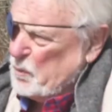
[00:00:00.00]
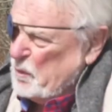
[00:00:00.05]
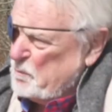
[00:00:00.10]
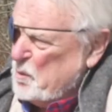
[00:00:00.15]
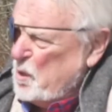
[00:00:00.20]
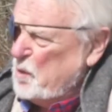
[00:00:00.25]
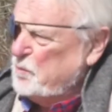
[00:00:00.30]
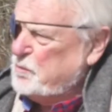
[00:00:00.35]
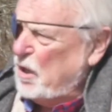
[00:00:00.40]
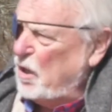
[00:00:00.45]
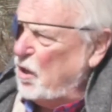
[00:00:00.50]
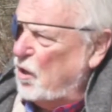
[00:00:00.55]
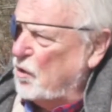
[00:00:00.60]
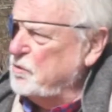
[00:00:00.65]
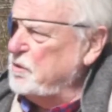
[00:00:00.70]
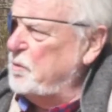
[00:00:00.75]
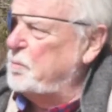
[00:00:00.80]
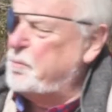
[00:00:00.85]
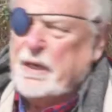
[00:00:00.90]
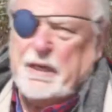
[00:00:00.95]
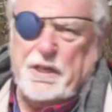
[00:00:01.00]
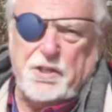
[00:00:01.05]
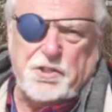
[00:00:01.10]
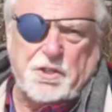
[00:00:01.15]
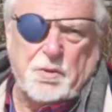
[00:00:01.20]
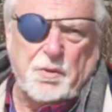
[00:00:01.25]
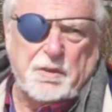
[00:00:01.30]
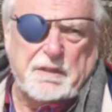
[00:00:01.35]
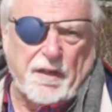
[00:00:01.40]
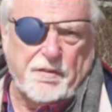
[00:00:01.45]
moved along the beach
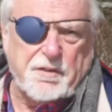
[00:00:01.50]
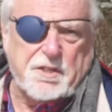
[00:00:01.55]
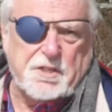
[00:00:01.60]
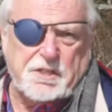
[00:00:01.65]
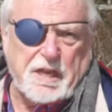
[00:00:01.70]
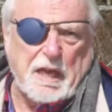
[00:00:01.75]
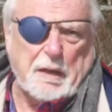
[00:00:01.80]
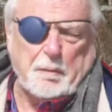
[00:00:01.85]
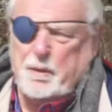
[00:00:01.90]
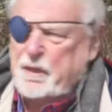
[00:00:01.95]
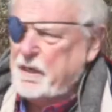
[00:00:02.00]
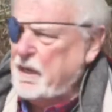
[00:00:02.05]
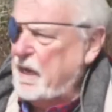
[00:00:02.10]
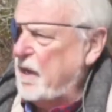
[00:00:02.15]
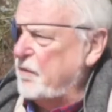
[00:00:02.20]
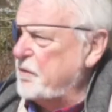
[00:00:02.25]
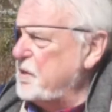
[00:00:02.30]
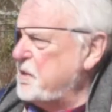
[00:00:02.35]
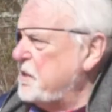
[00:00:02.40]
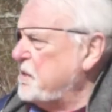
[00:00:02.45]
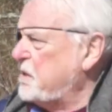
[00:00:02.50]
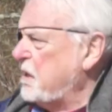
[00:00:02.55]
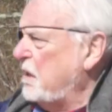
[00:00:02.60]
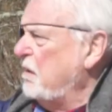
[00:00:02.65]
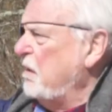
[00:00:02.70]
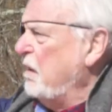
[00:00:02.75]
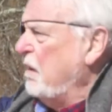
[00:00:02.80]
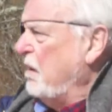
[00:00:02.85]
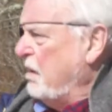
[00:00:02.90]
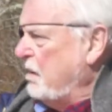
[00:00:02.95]
to another segment now. This is a
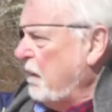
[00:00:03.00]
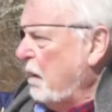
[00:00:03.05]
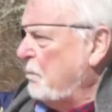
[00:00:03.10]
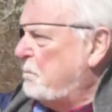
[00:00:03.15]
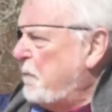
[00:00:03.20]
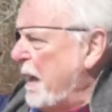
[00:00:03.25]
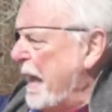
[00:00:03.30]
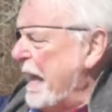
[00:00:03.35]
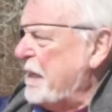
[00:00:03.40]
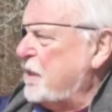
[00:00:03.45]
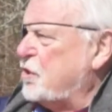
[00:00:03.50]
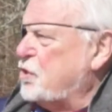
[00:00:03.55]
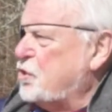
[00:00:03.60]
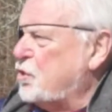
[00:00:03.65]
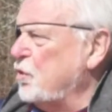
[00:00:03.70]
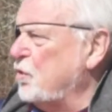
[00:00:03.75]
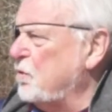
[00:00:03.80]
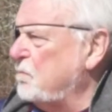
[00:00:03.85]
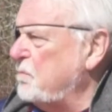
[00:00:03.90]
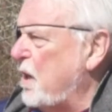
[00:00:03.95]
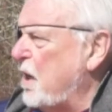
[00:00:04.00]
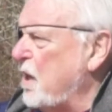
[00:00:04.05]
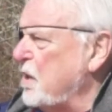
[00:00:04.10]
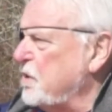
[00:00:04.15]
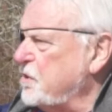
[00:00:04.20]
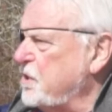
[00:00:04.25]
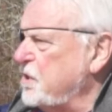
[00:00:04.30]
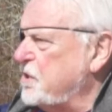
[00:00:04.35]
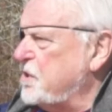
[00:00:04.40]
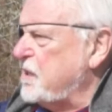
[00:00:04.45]
back shore
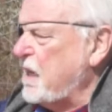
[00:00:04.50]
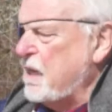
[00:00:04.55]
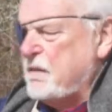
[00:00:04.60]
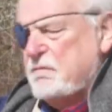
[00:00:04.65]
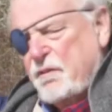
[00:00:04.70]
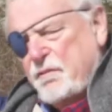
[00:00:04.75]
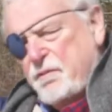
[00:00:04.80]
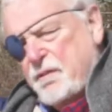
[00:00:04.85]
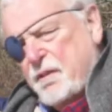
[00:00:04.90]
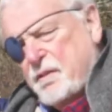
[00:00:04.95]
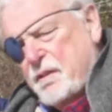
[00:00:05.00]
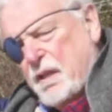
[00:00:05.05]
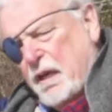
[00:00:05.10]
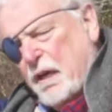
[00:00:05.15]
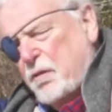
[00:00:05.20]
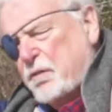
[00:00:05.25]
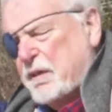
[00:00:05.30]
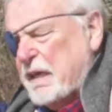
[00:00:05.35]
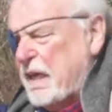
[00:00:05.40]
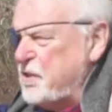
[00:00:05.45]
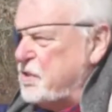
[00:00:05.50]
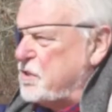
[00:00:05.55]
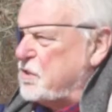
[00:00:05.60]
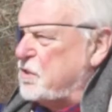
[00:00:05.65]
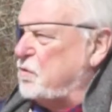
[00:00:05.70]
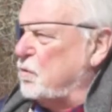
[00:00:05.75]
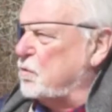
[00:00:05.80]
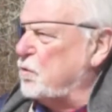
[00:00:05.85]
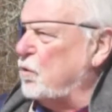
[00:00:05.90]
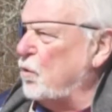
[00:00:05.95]
marsh. The location's
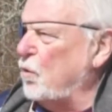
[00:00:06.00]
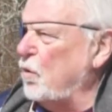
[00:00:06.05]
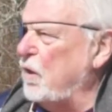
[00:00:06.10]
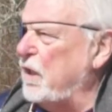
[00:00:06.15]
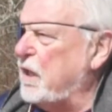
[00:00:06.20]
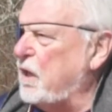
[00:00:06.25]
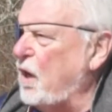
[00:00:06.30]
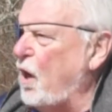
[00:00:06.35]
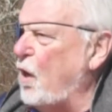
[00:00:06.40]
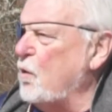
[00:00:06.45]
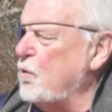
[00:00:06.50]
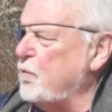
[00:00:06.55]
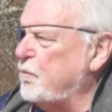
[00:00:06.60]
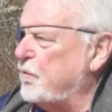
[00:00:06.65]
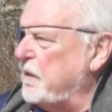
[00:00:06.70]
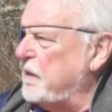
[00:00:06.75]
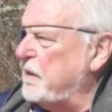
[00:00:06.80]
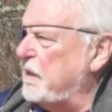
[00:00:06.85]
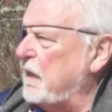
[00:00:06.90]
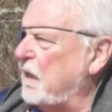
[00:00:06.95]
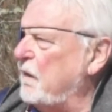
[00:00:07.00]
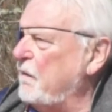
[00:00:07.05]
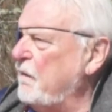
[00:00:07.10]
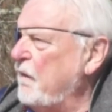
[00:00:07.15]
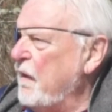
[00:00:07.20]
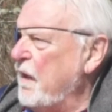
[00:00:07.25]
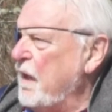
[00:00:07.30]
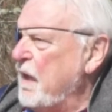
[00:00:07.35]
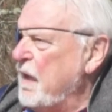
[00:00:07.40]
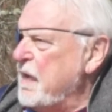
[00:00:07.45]
called Hawley Cove, and
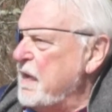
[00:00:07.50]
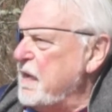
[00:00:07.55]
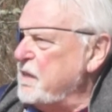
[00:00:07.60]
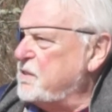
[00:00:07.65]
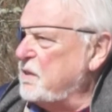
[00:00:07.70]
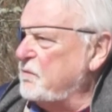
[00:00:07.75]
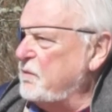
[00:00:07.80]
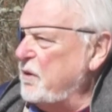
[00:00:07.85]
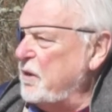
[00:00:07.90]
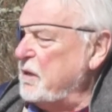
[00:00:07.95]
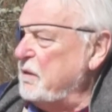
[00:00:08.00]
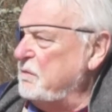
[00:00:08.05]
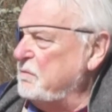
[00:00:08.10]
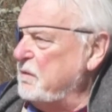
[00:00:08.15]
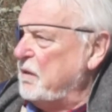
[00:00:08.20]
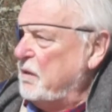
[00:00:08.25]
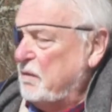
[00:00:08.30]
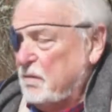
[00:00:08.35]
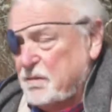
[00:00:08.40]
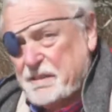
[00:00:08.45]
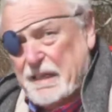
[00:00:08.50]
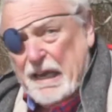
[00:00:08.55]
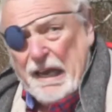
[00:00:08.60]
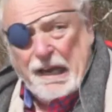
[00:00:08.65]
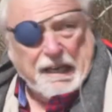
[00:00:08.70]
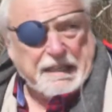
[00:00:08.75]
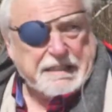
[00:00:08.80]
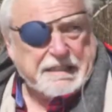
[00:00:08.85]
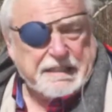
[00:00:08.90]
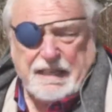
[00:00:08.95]
it's a very, a day
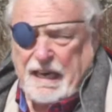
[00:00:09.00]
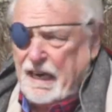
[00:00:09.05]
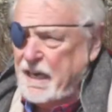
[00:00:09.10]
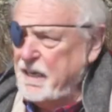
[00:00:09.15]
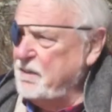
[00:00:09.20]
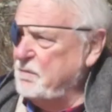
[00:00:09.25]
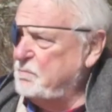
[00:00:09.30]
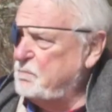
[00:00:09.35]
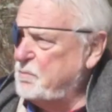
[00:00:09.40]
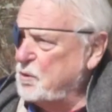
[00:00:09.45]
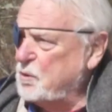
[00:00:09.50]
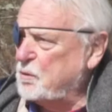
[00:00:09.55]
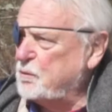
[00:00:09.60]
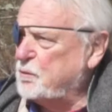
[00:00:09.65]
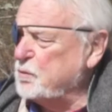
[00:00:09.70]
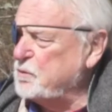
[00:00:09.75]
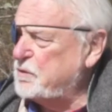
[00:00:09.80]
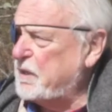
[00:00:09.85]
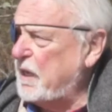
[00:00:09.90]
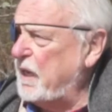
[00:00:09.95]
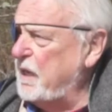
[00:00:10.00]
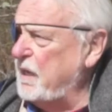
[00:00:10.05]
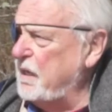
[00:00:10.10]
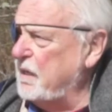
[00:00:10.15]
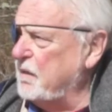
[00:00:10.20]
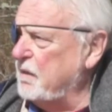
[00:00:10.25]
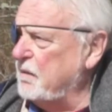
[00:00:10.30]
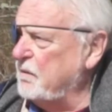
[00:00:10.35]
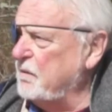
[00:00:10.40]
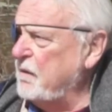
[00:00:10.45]
like today, beautiful
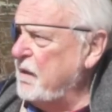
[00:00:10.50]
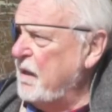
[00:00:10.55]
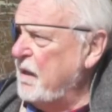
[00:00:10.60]
day.